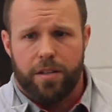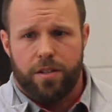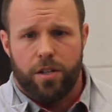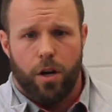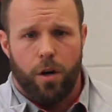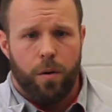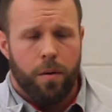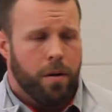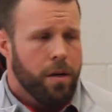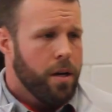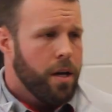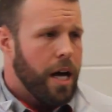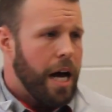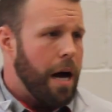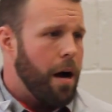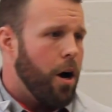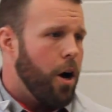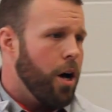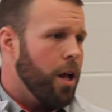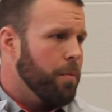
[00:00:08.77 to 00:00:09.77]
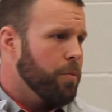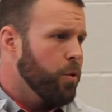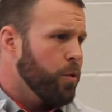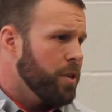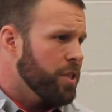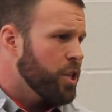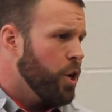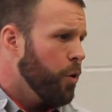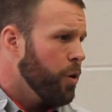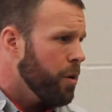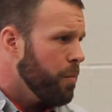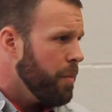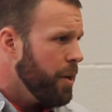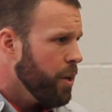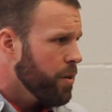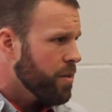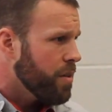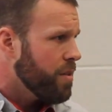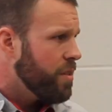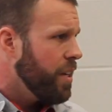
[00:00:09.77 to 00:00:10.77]
So all I'm doing is going to
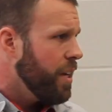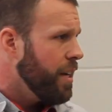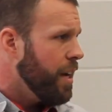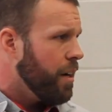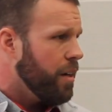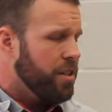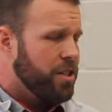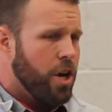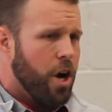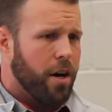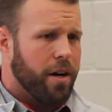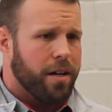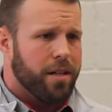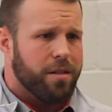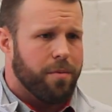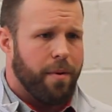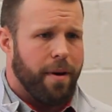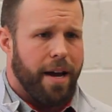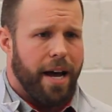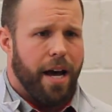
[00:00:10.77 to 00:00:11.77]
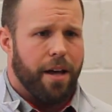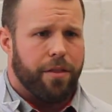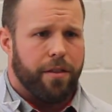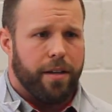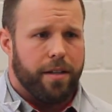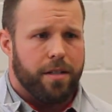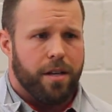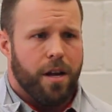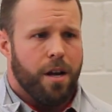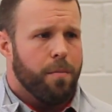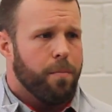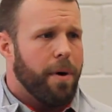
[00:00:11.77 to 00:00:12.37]
meals and sitting down and talking to some of my athletes.